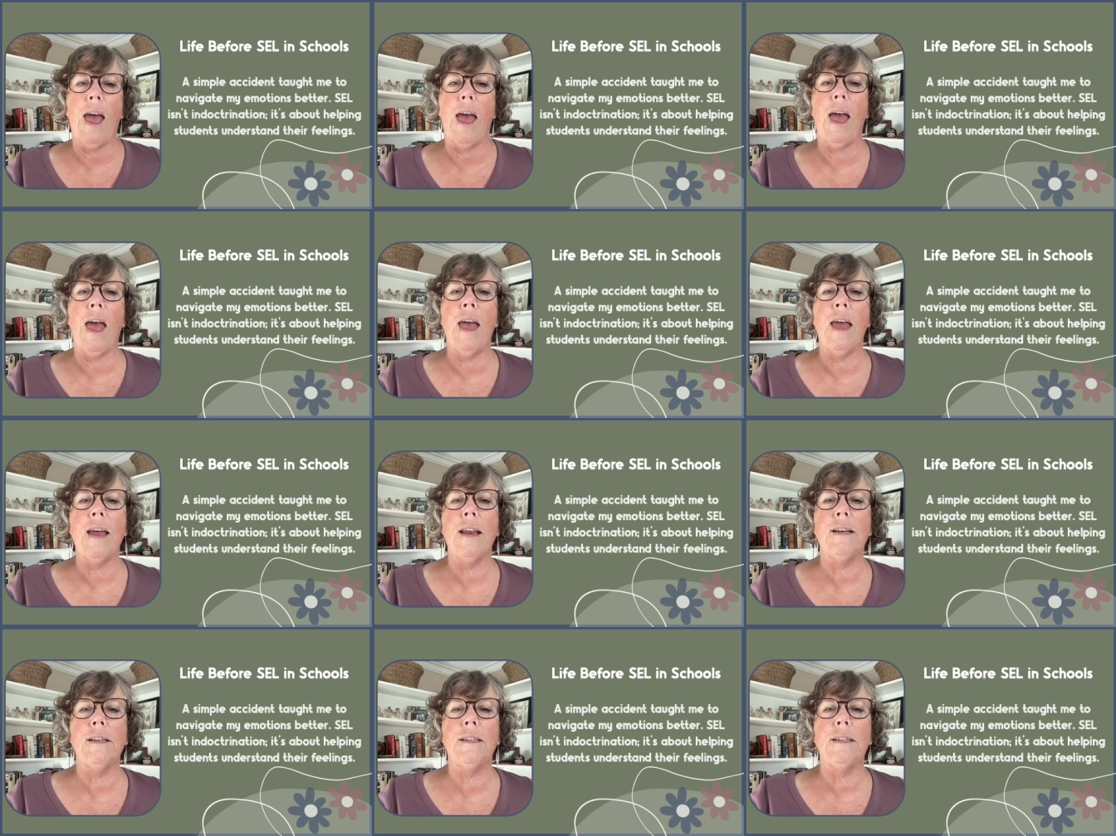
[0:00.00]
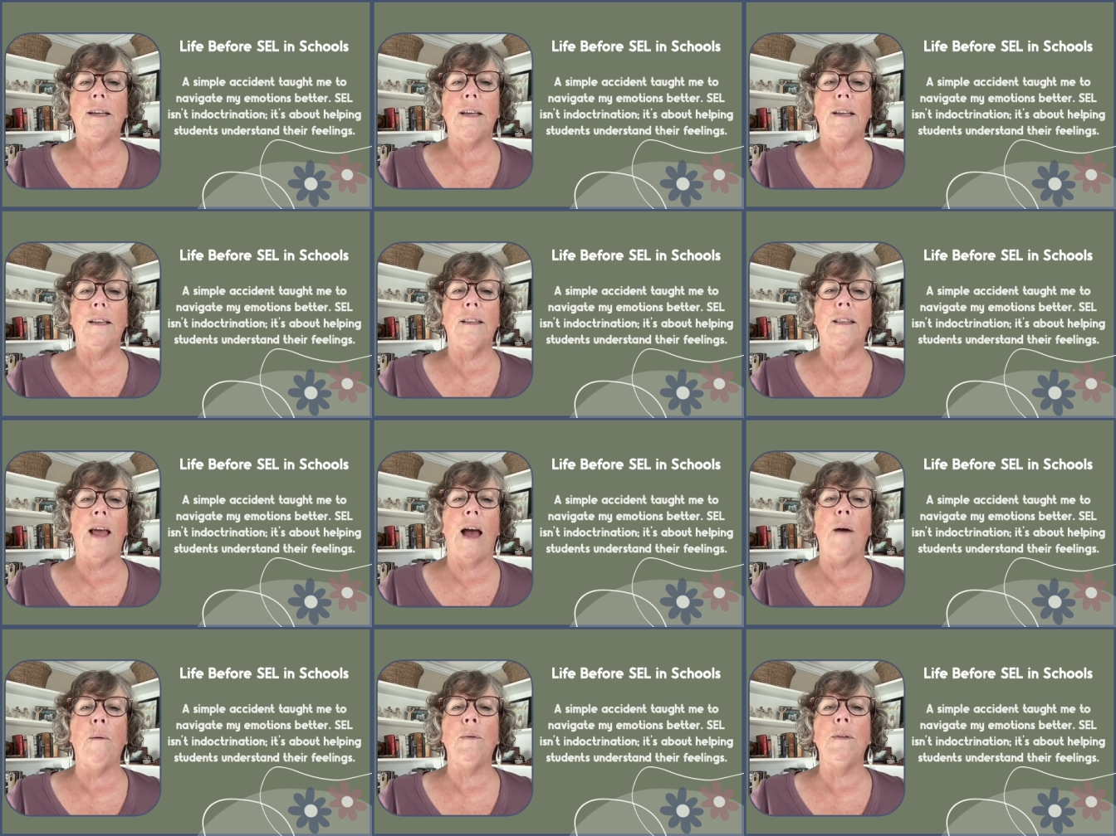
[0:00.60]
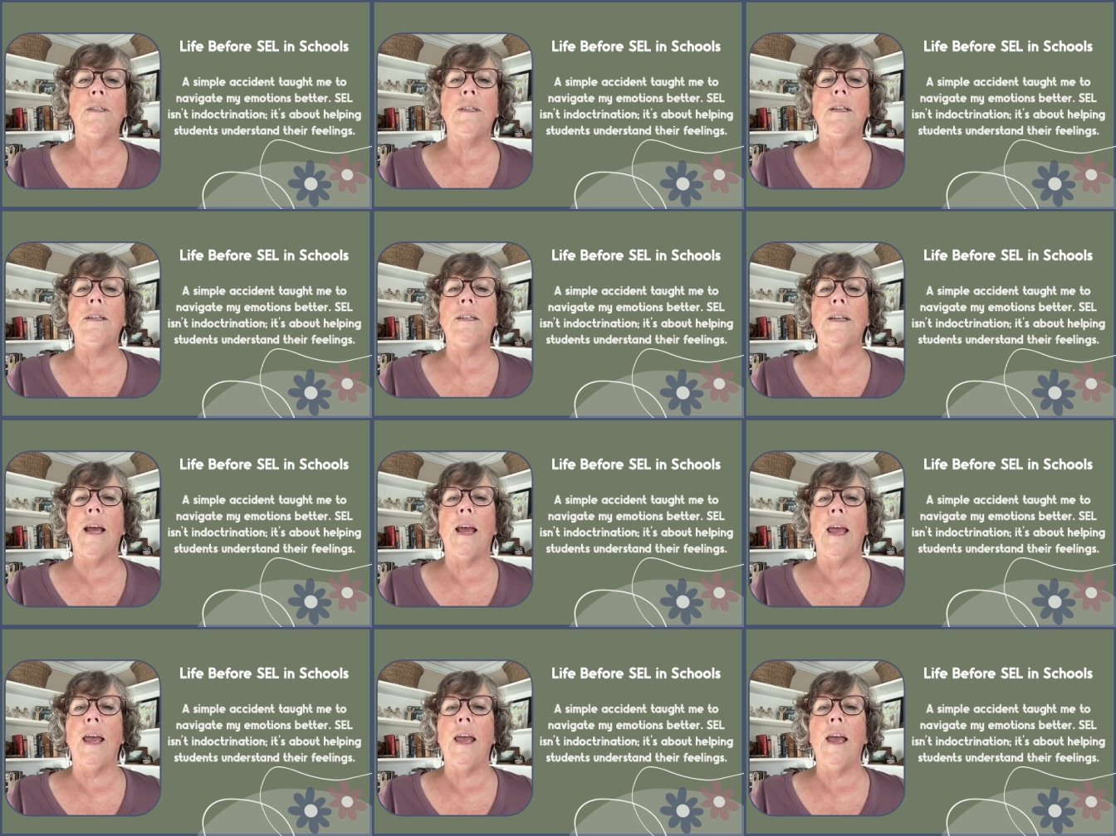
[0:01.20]
And that was the
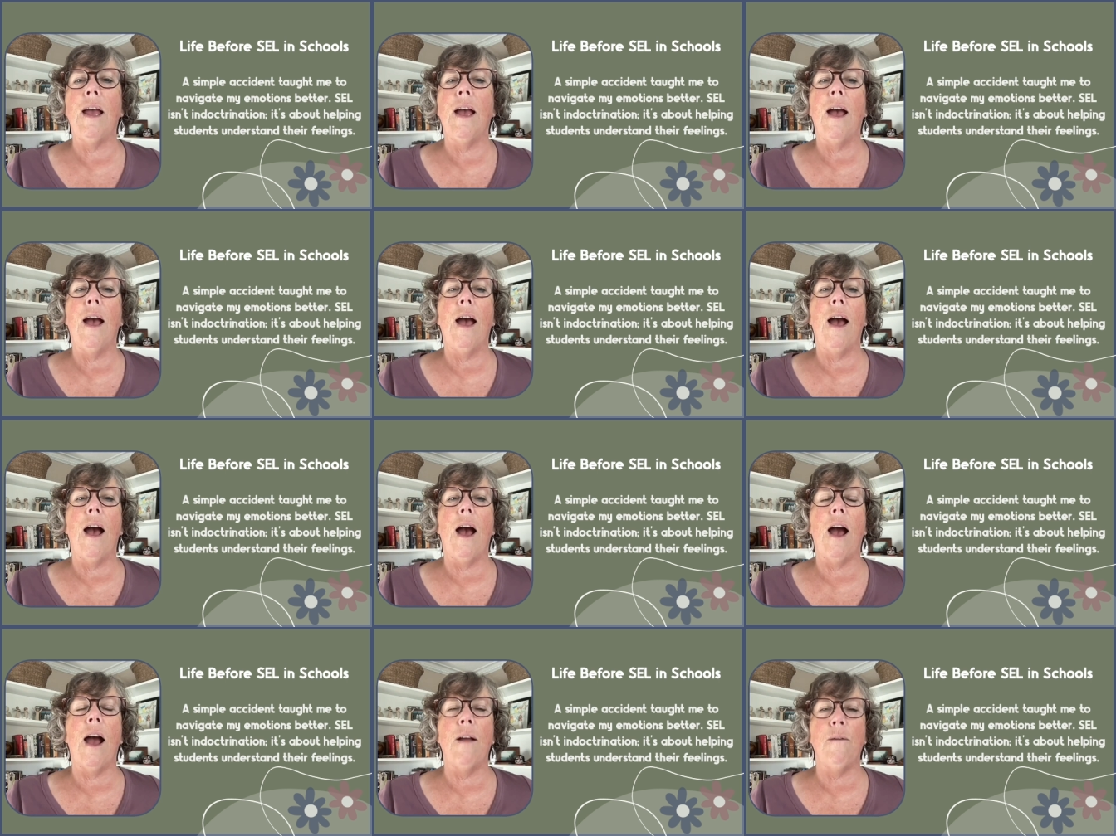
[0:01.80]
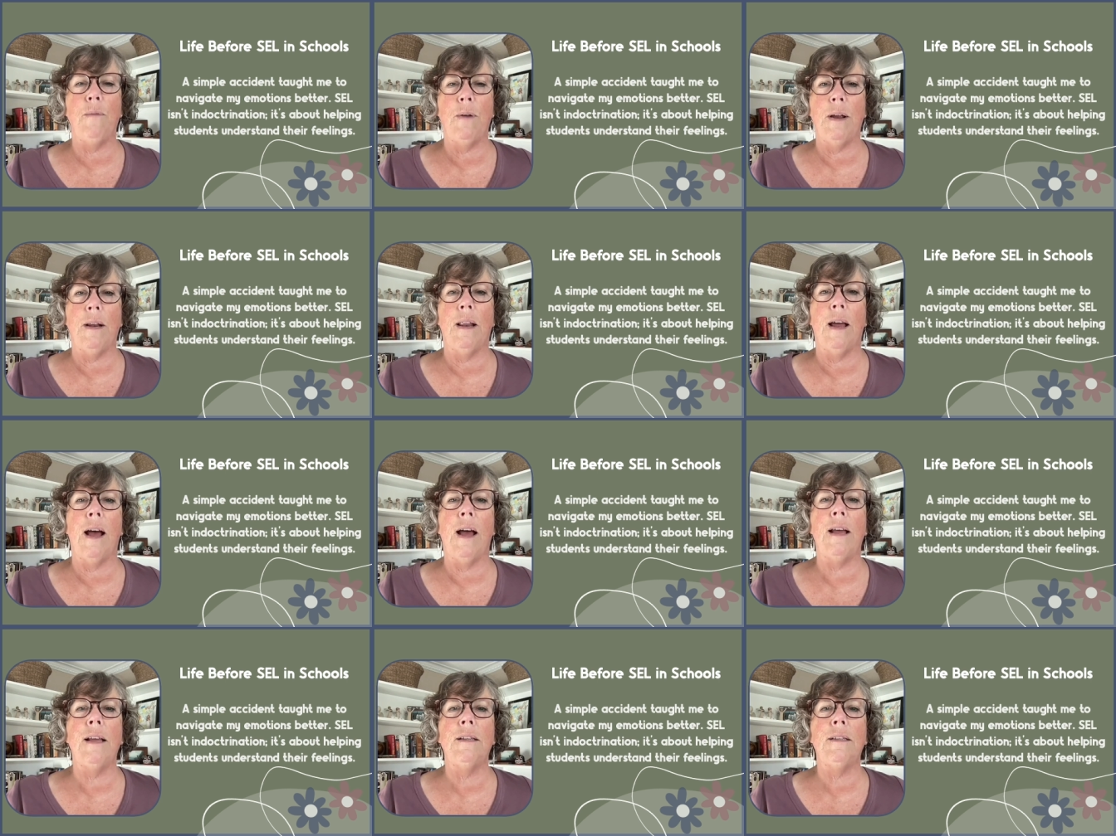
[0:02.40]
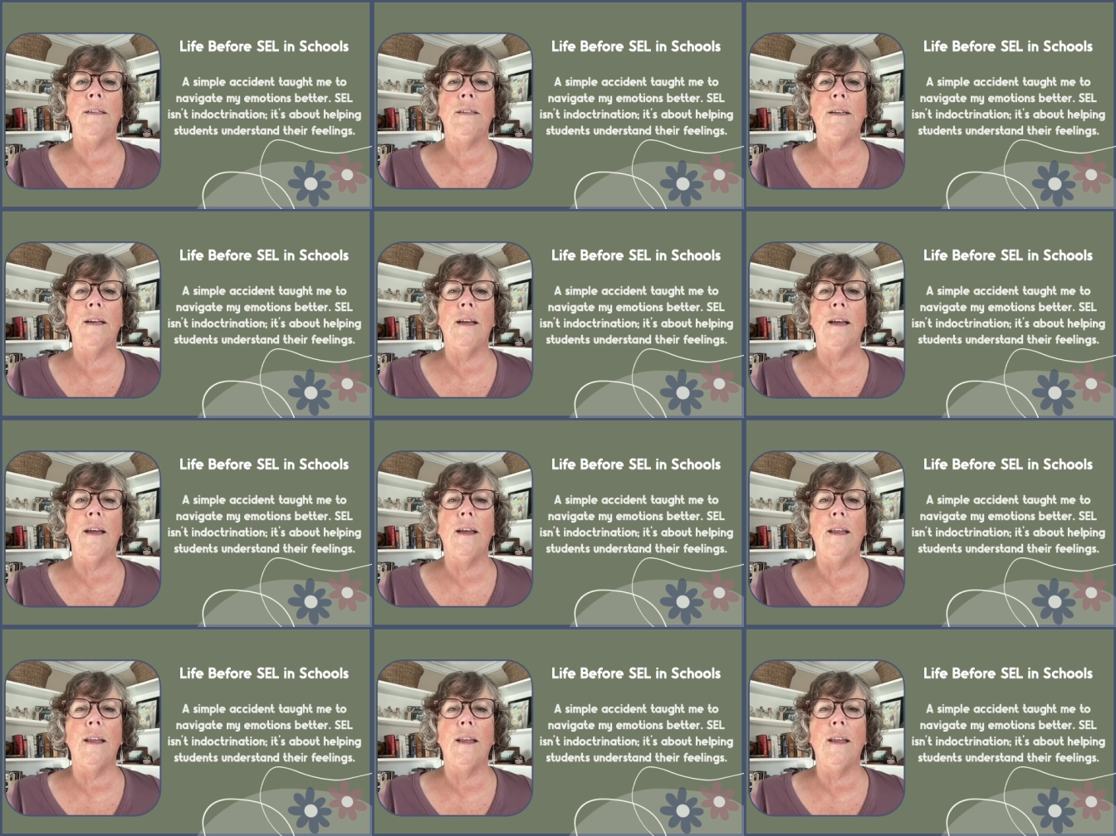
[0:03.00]
day I realized